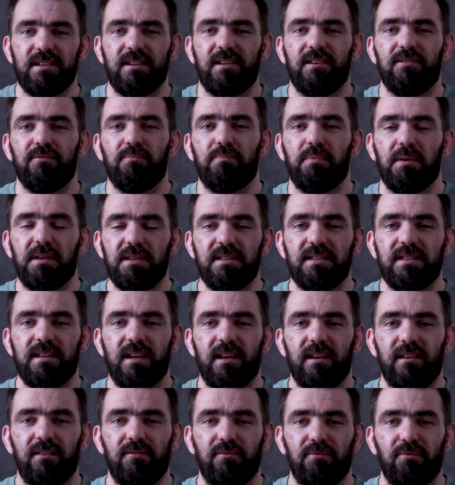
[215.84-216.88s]
say that
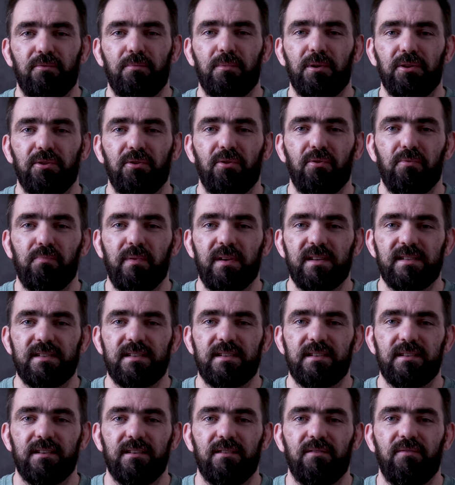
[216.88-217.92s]
after the insert
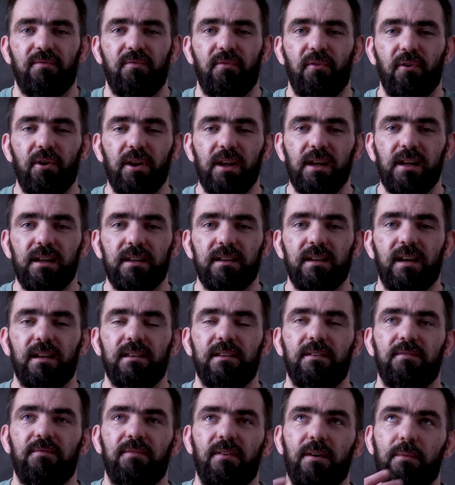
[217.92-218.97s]
the next step is the
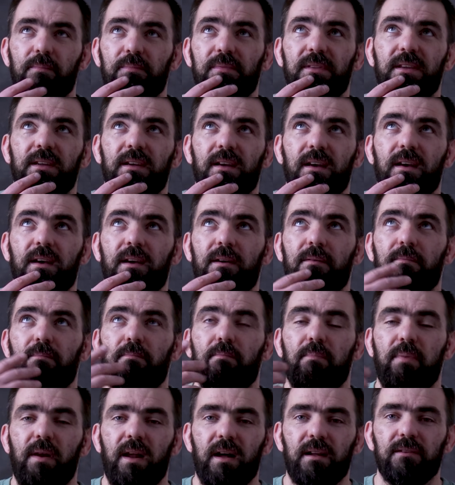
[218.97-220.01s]
sponge, but
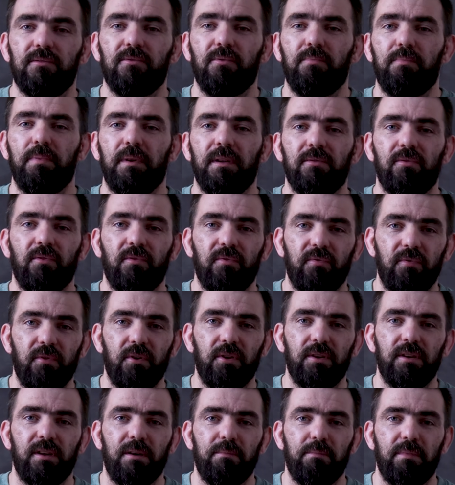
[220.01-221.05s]
actually the
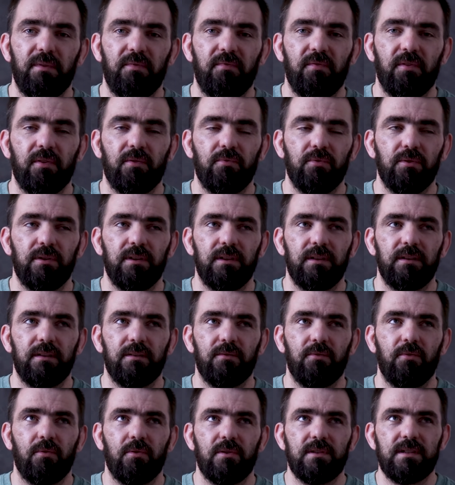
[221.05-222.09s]
batter for the
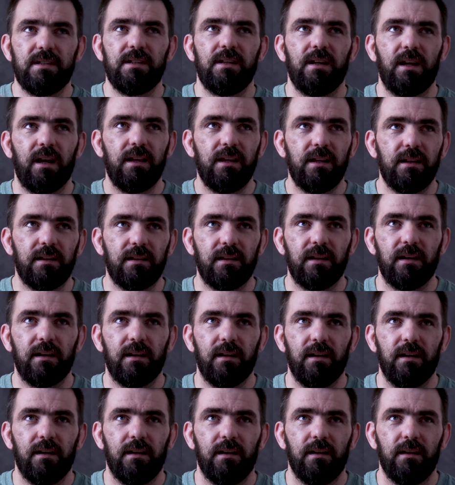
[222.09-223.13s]
sponges needs to be
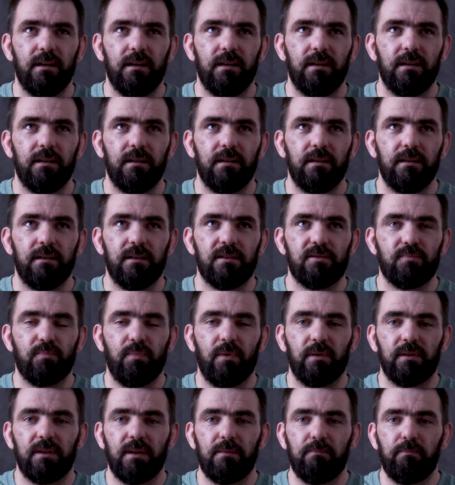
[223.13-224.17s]
made a day in
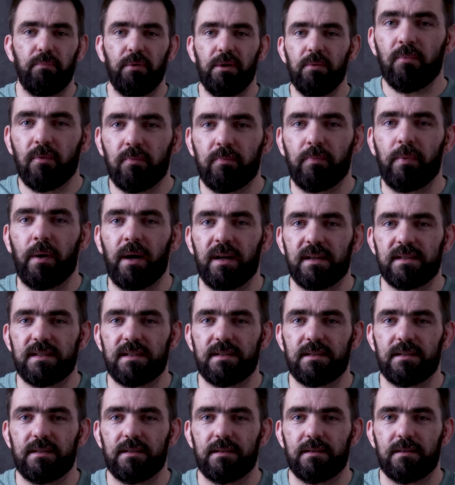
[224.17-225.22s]
advance, so maybe the
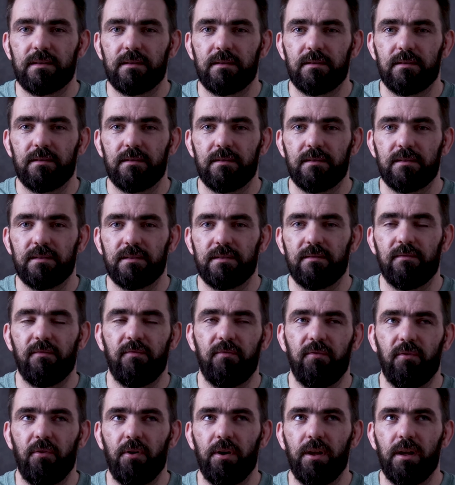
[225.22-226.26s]
first step is the
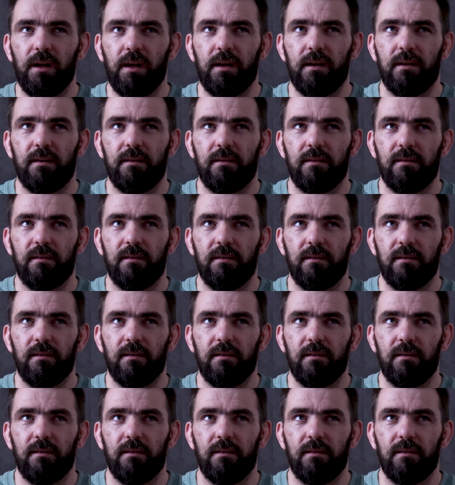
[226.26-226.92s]
sponge.